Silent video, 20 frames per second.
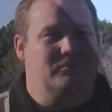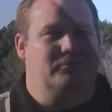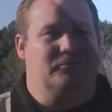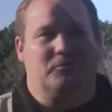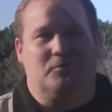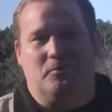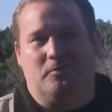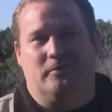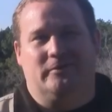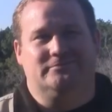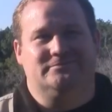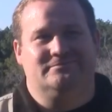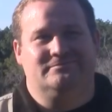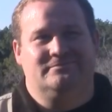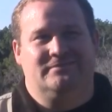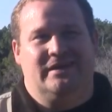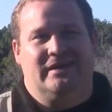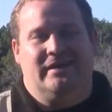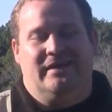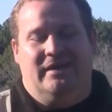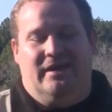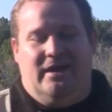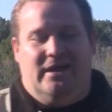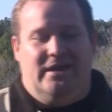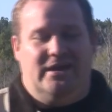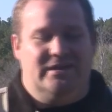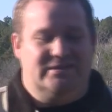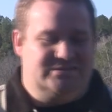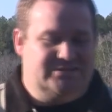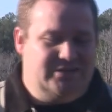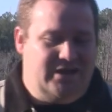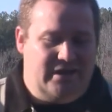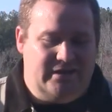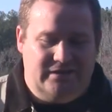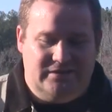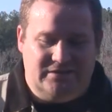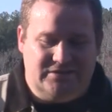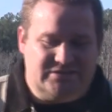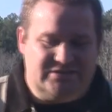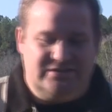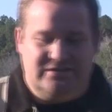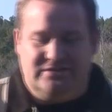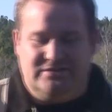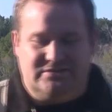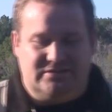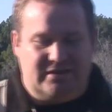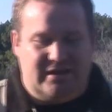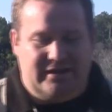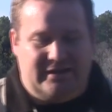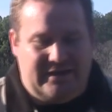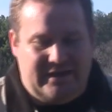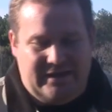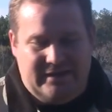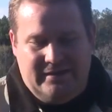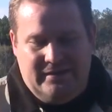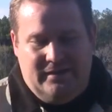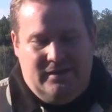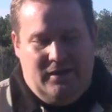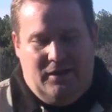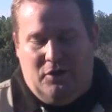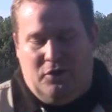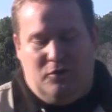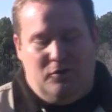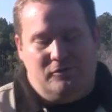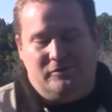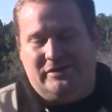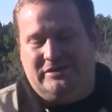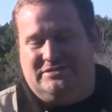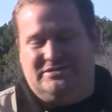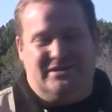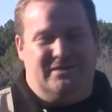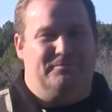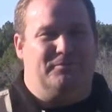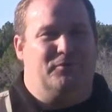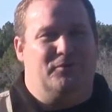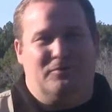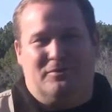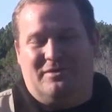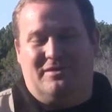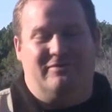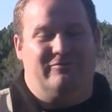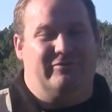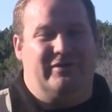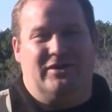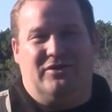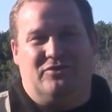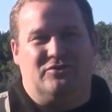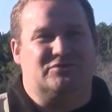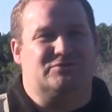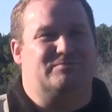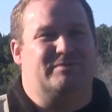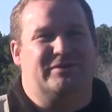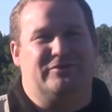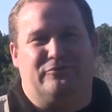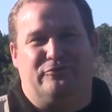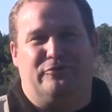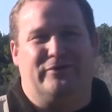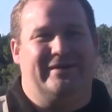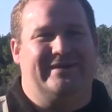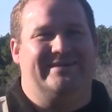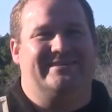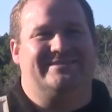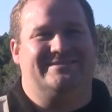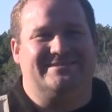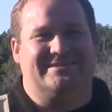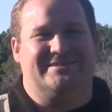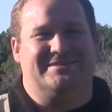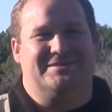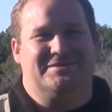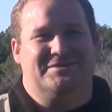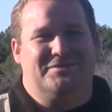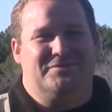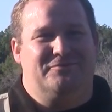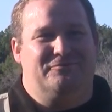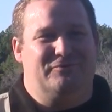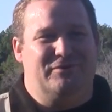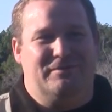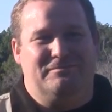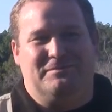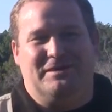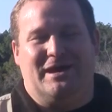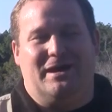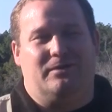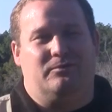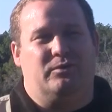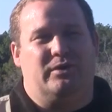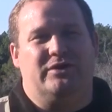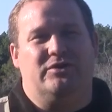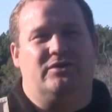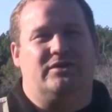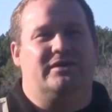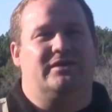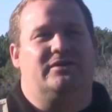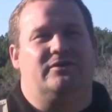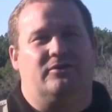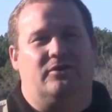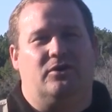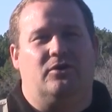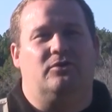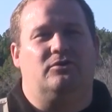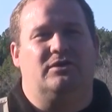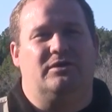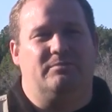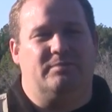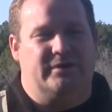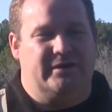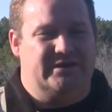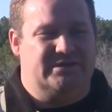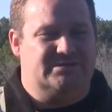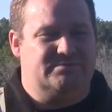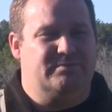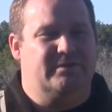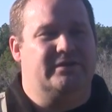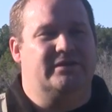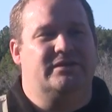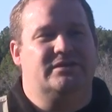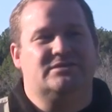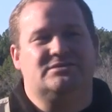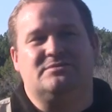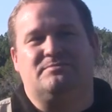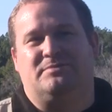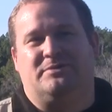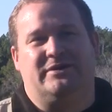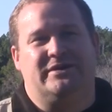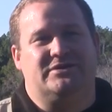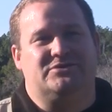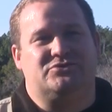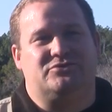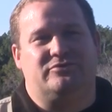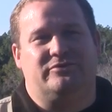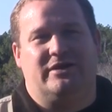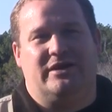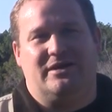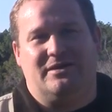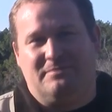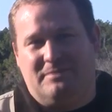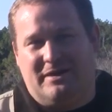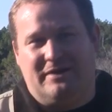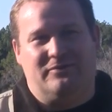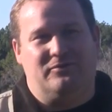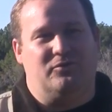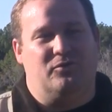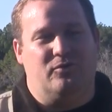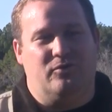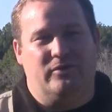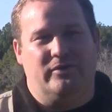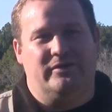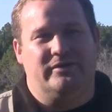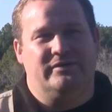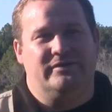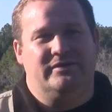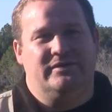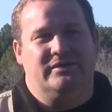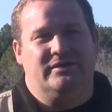with the Lord. To meet with the Lord. And it's not in a sense like a, a holy temple where a veil's been rent and ripped down where you can enter a holy place, but it is a place created by the Lord,